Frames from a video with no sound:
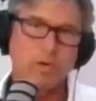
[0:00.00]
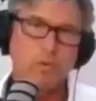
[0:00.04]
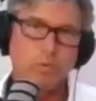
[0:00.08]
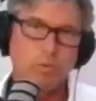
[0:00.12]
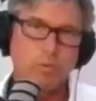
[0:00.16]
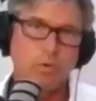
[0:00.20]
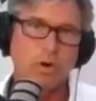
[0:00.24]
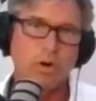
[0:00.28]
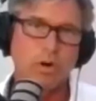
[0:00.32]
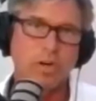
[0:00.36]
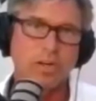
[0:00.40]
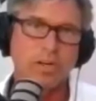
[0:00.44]
it
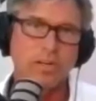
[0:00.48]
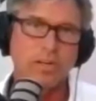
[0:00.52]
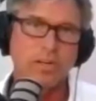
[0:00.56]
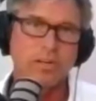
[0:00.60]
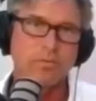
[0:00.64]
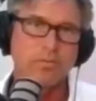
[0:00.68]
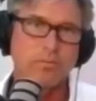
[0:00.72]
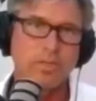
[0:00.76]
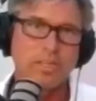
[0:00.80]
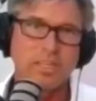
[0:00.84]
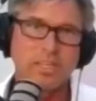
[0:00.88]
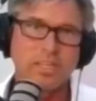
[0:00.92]
work
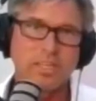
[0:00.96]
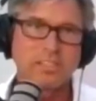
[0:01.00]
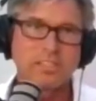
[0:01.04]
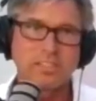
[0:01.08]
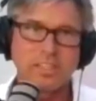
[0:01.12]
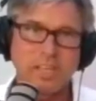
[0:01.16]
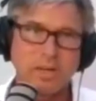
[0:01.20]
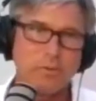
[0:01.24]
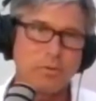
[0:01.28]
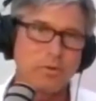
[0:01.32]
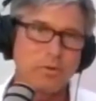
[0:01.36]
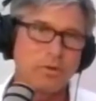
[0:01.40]
because
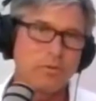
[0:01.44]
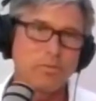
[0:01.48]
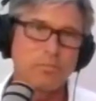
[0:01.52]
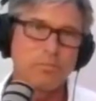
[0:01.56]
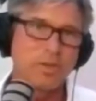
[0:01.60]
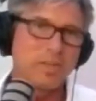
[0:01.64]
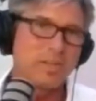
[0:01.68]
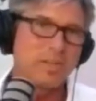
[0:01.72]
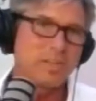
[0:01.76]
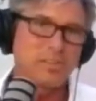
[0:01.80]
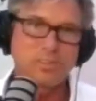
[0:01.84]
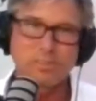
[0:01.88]
they were
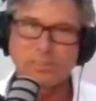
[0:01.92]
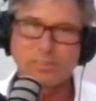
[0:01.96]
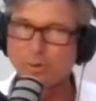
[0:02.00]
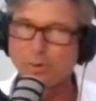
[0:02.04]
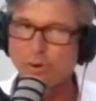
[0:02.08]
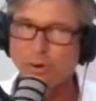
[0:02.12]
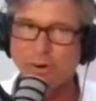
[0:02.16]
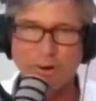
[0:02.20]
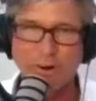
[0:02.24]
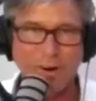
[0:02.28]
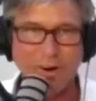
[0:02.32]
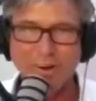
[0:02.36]
being
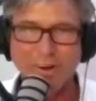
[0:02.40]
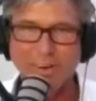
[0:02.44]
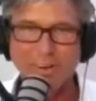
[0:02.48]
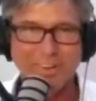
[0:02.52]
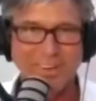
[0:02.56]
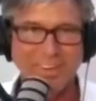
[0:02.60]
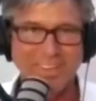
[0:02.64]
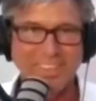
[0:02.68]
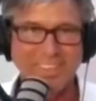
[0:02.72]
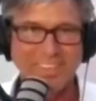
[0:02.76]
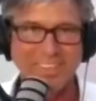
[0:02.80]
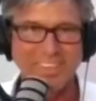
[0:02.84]
so hard
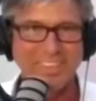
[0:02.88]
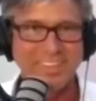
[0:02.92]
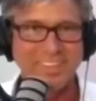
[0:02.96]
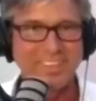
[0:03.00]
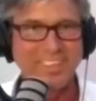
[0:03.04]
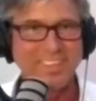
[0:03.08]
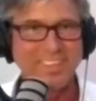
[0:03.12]
on you.